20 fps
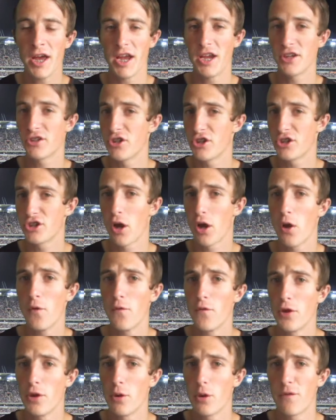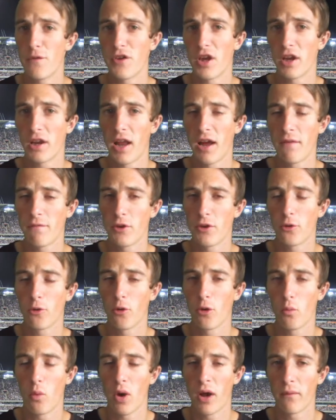is the show for you if you love your
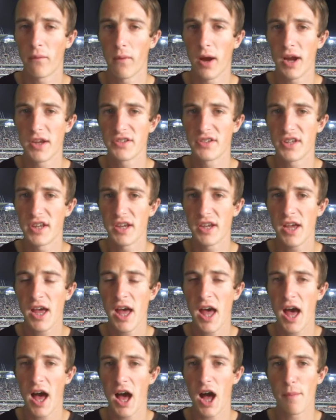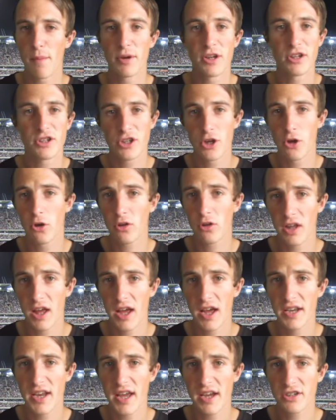Group 1 racing. But until
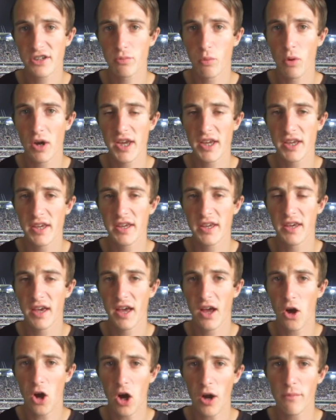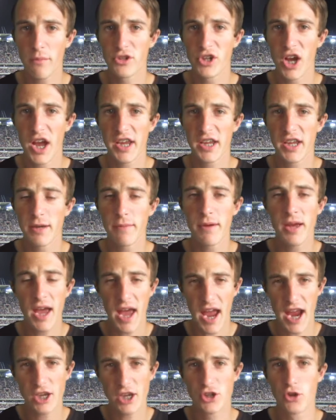next week, I'm Jacob.
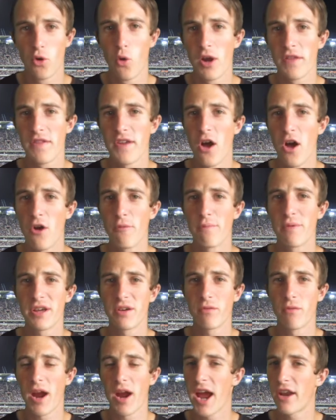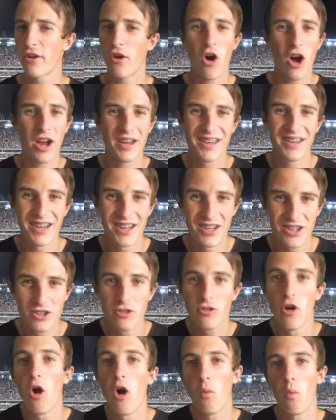Enjoy the opening round. I
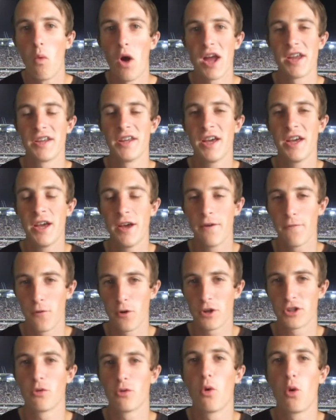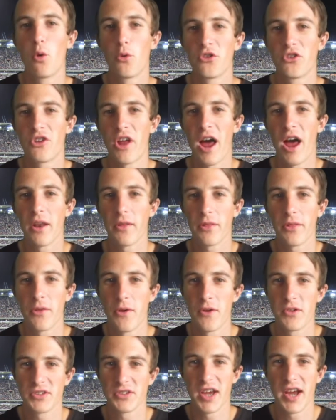cannot wait for it to all start on
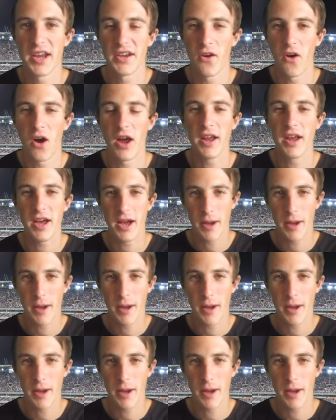Thursday night.